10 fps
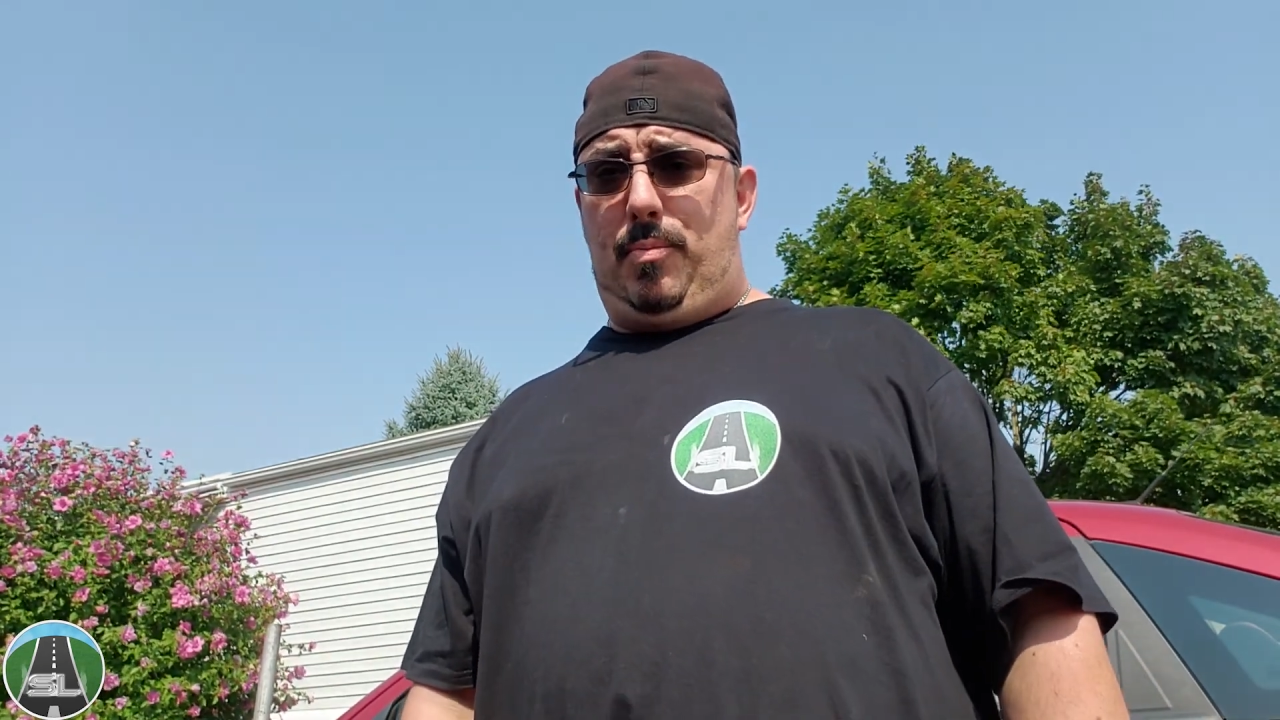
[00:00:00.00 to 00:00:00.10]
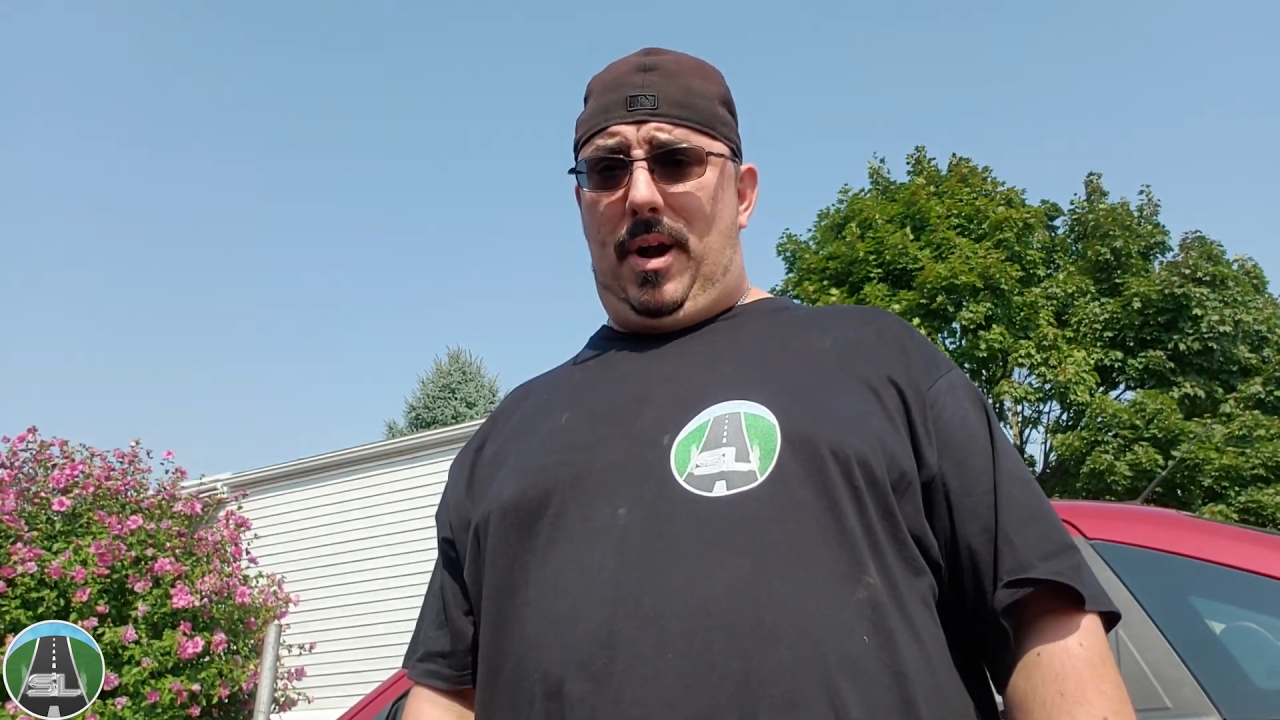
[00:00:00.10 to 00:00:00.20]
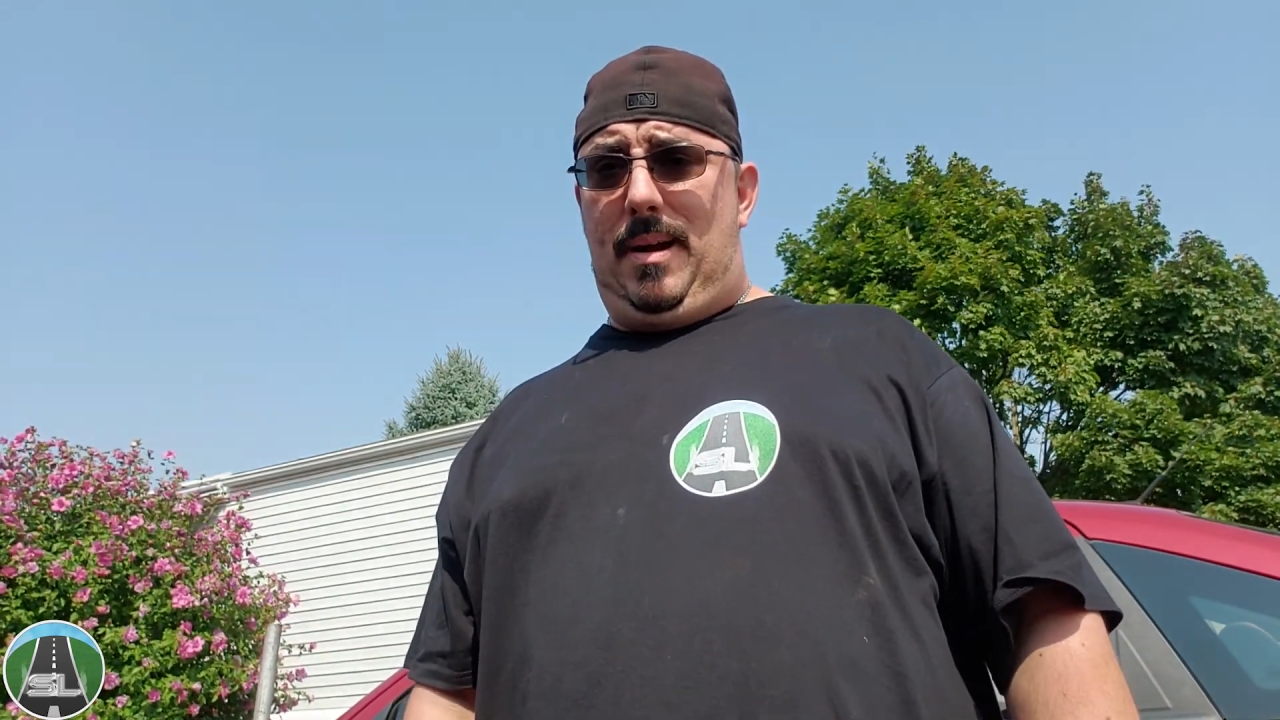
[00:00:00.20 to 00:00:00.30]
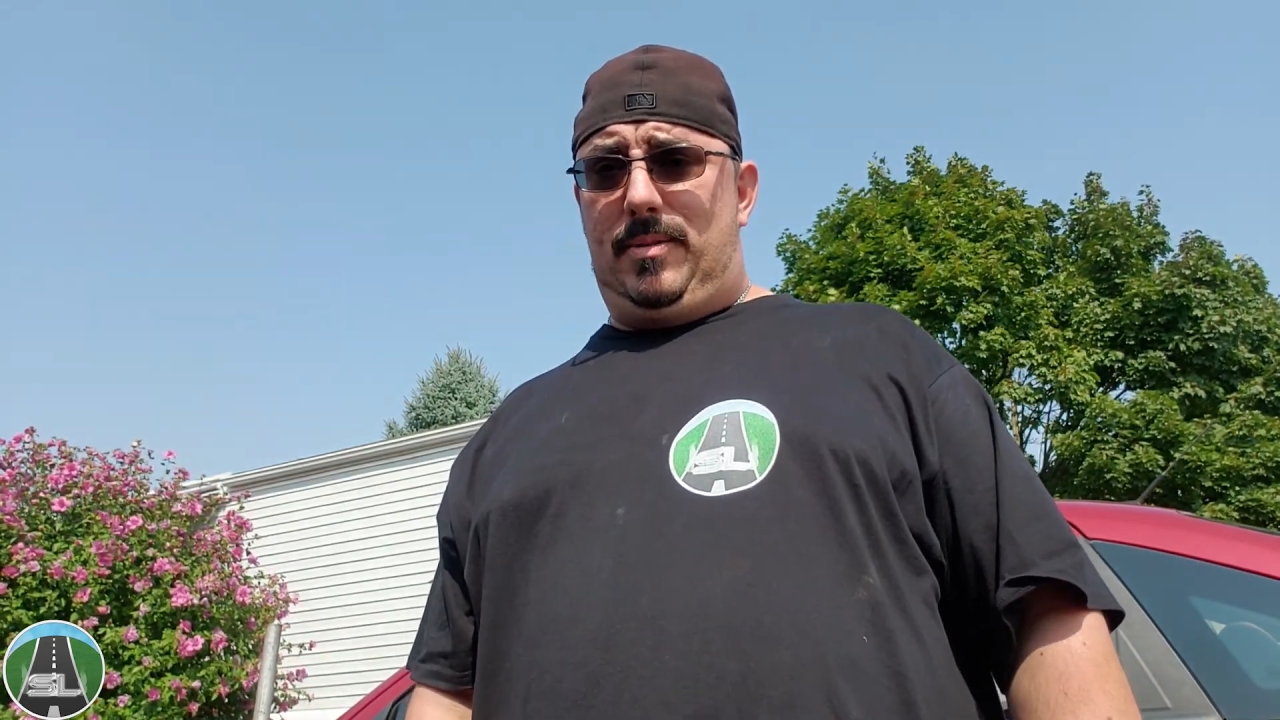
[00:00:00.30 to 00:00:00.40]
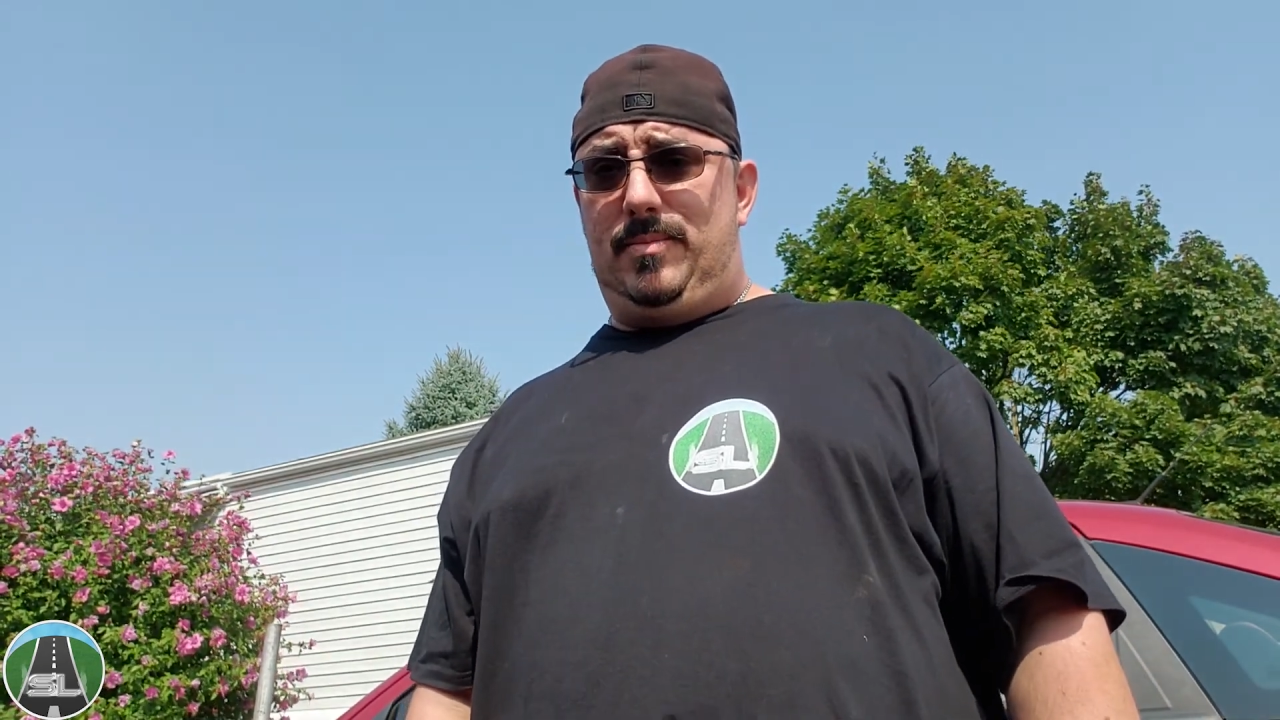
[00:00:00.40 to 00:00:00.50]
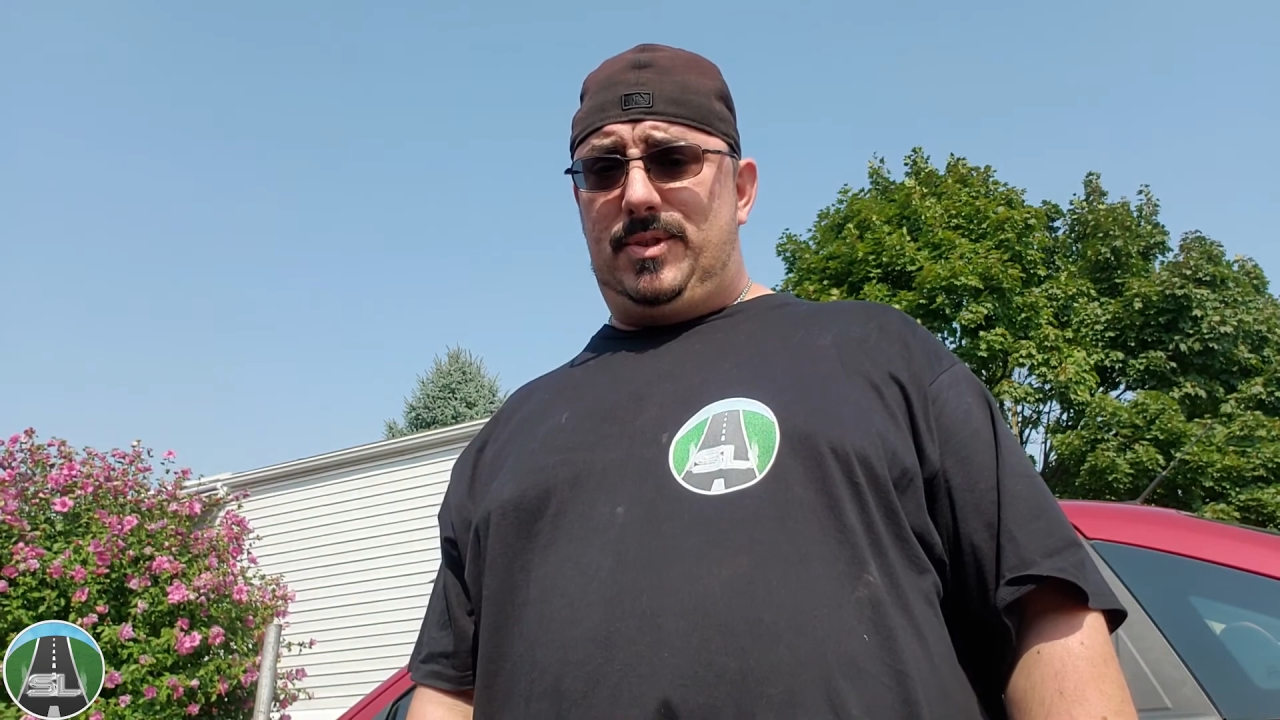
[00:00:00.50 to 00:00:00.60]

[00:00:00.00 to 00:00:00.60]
problem.